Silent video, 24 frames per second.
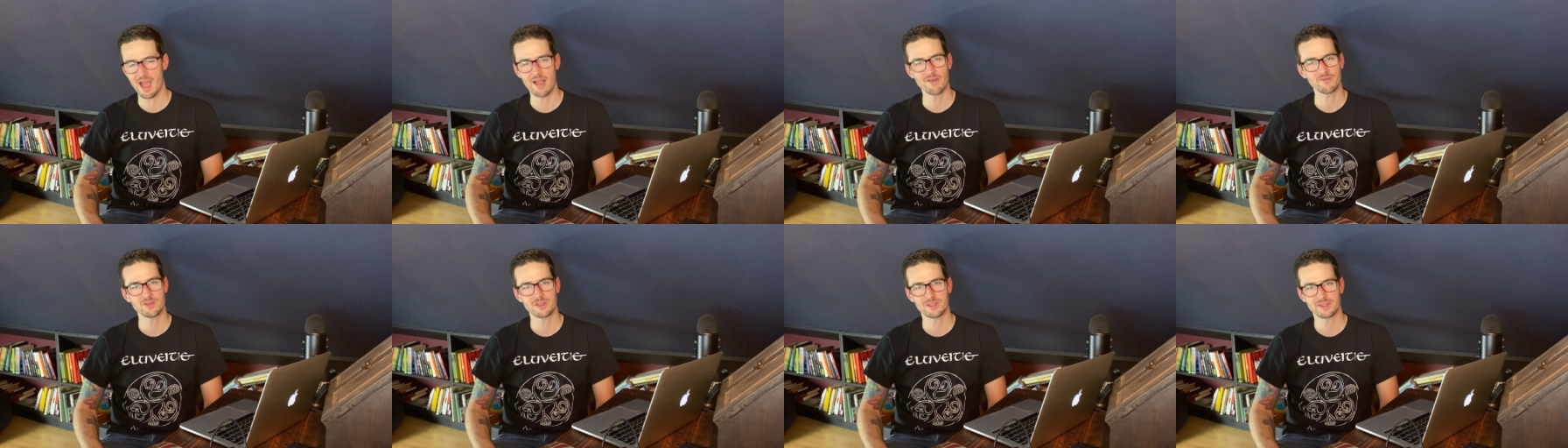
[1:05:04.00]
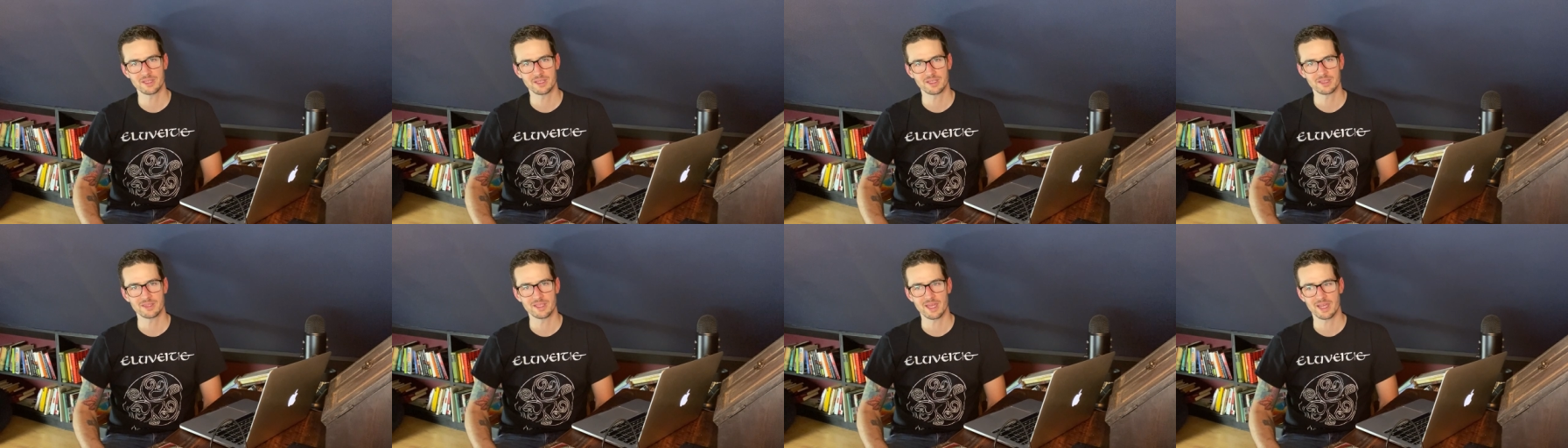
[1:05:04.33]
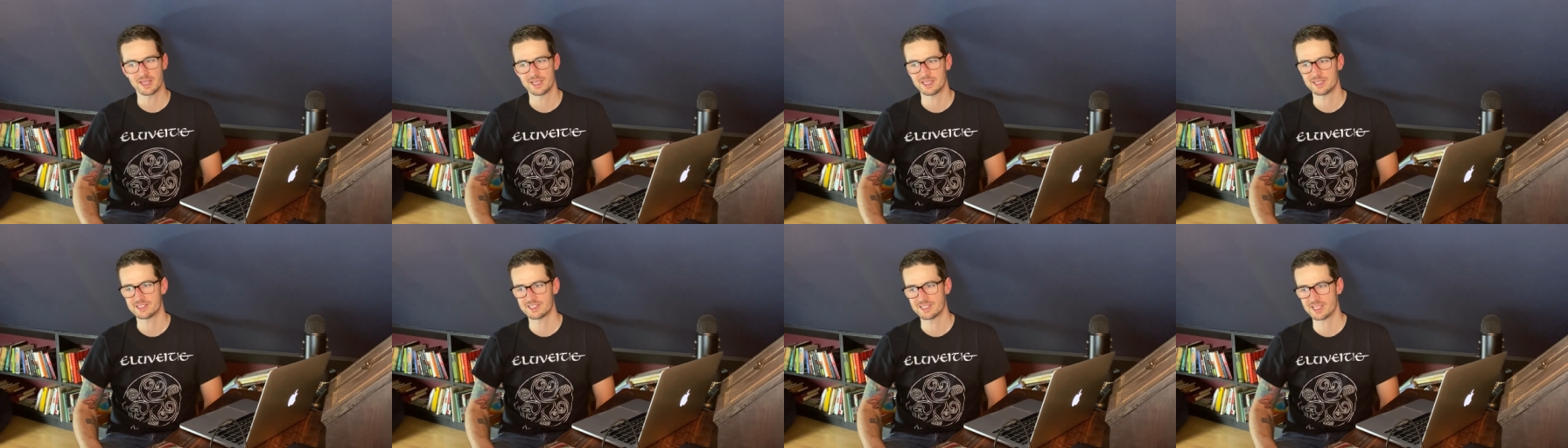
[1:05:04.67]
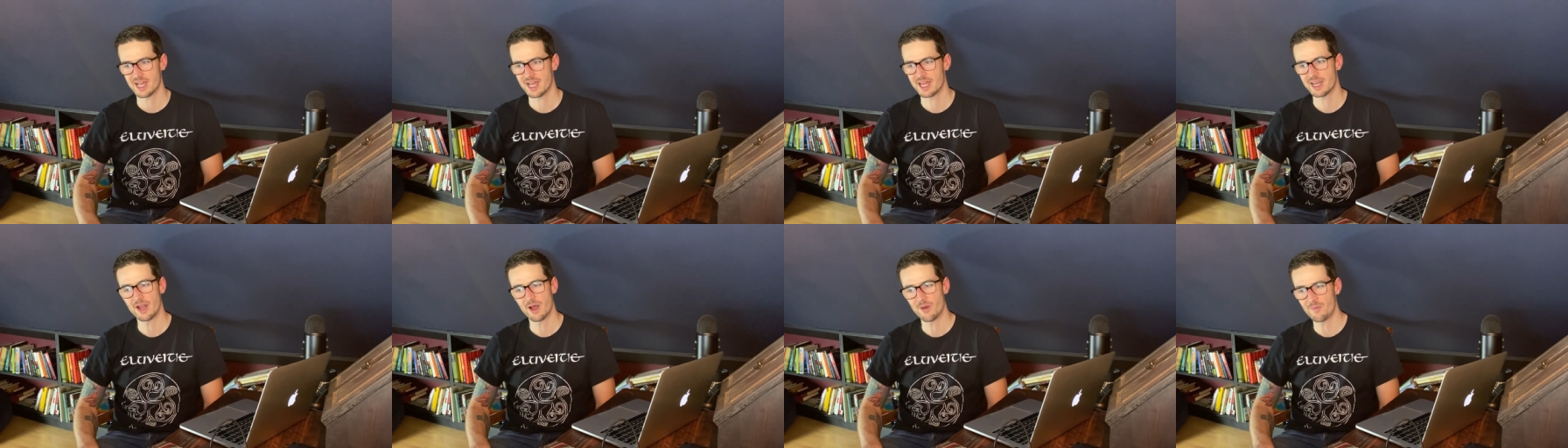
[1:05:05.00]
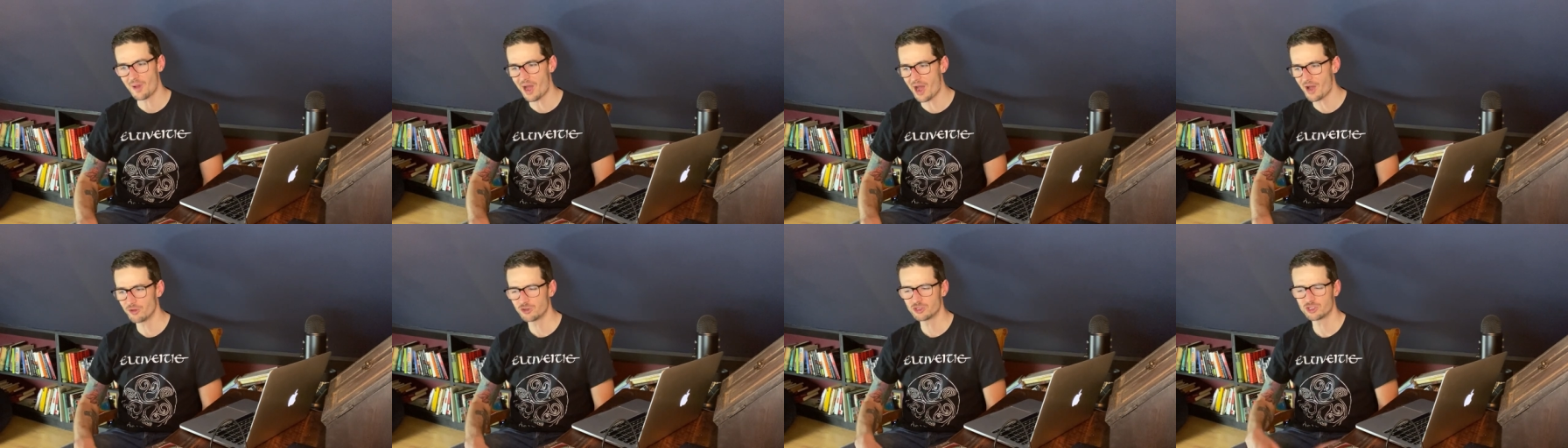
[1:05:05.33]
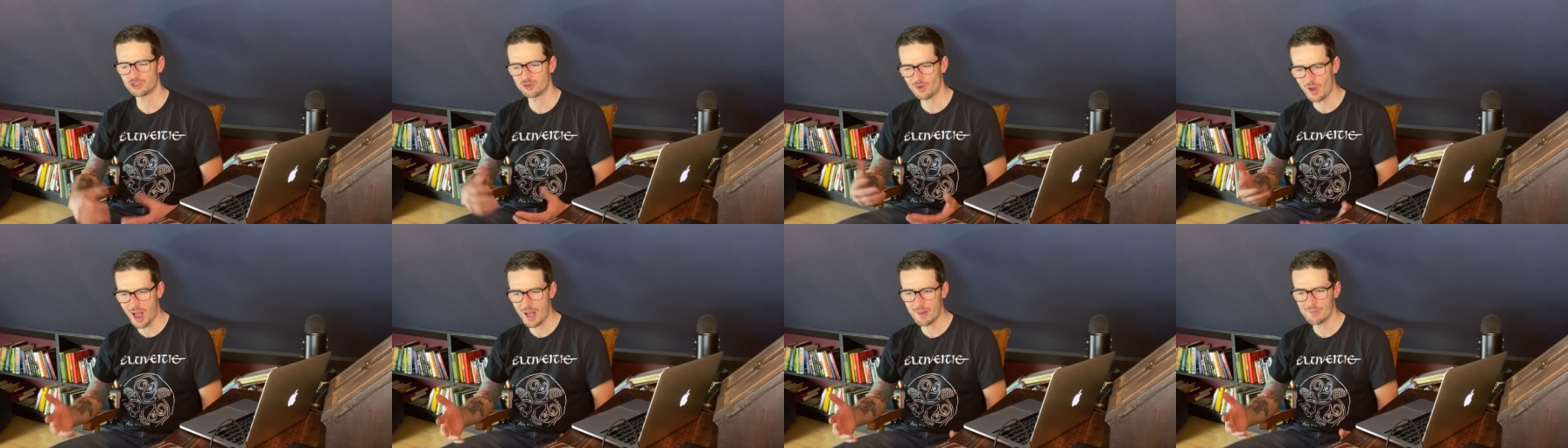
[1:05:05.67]
everything that he said about
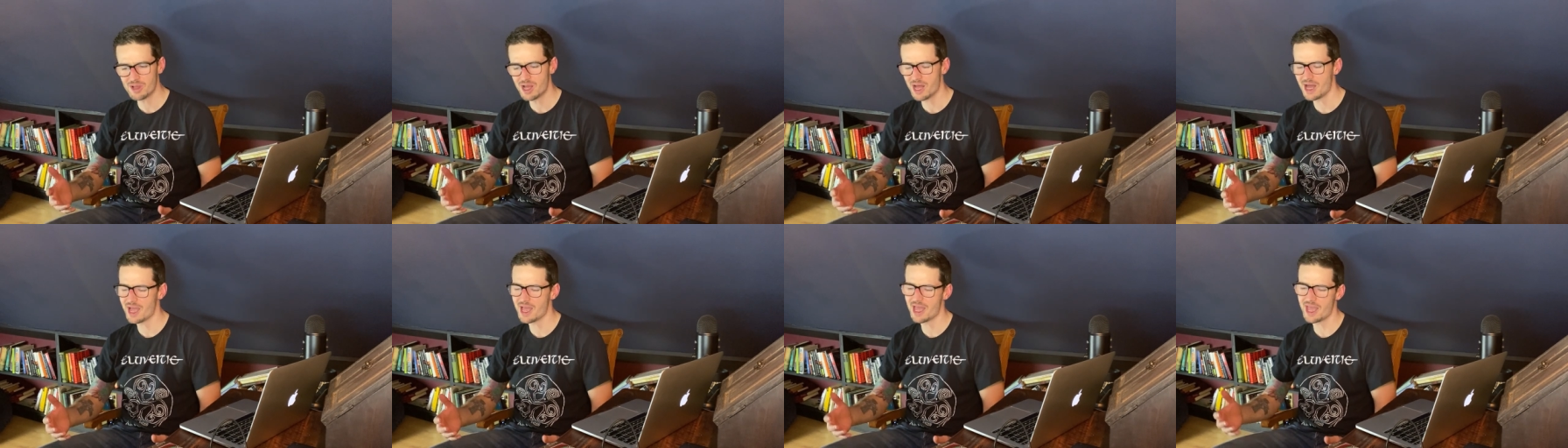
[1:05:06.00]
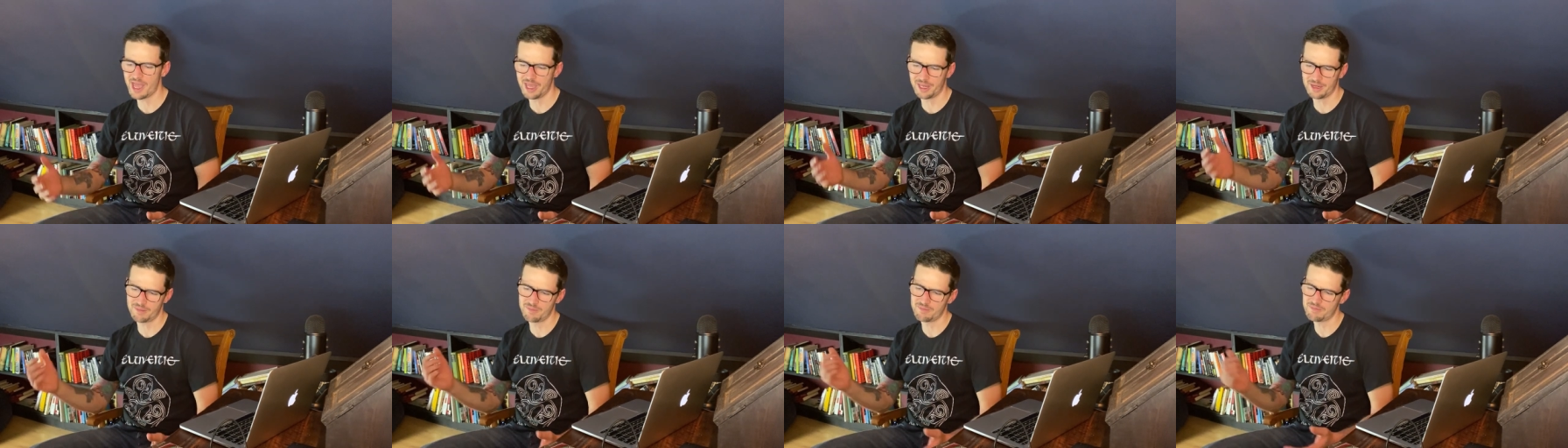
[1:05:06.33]
trauma and